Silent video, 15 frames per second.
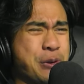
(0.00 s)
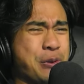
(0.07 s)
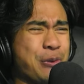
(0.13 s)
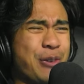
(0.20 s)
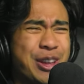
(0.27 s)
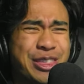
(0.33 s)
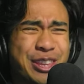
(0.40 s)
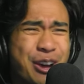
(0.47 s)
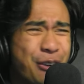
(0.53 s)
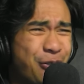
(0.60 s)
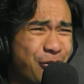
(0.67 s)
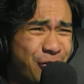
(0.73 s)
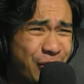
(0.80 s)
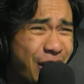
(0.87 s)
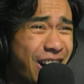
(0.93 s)
what the
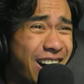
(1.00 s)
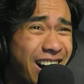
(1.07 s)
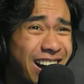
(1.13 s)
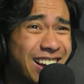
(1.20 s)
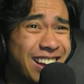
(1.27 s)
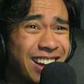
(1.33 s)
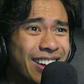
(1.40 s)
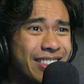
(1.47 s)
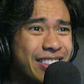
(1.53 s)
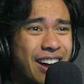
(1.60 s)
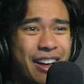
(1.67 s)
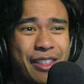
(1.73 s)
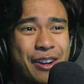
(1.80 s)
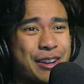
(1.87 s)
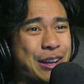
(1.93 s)
fuck?
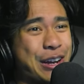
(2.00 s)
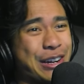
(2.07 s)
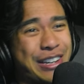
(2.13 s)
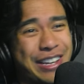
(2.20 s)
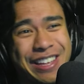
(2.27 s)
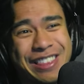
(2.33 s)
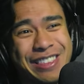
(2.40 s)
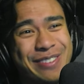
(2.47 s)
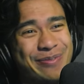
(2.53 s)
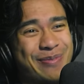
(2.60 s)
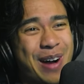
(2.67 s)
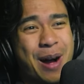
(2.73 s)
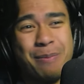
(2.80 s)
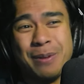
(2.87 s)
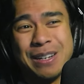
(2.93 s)
Nah, they're cooking.
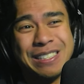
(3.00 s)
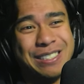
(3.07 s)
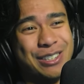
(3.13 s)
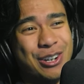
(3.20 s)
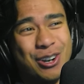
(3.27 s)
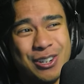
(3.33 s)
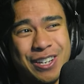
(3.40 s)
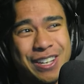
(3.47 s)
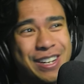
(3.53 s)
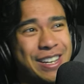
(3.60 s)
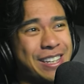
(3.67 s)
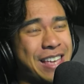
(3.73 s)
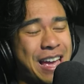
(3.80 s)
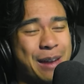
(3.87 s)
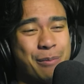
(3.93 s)
Mappa is cooking
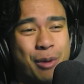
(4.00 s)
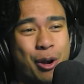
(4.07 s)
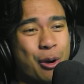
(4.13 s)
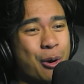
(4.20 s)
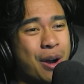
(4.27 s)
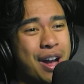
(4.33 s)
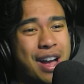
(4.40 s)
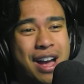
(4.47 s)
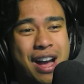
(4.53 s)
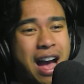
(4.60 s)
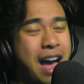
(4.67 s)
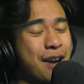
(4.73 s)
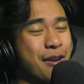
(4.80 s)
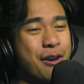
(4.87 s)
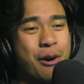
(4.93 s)
again, bro.
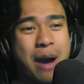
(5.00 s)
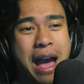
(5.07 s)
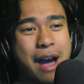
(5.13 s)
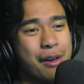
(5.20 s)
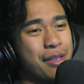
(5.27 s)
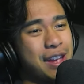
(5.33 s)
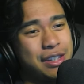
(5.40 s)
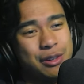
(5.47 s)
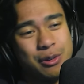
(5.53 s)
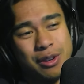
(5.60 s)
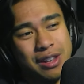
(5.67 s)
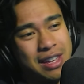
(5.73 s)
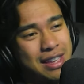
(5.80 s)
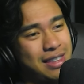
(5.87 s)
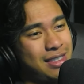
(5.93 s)
I don't know how they
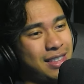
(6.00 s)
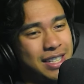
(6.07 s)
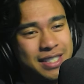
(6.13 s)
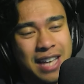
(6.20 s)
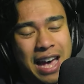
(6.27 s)
doing it. These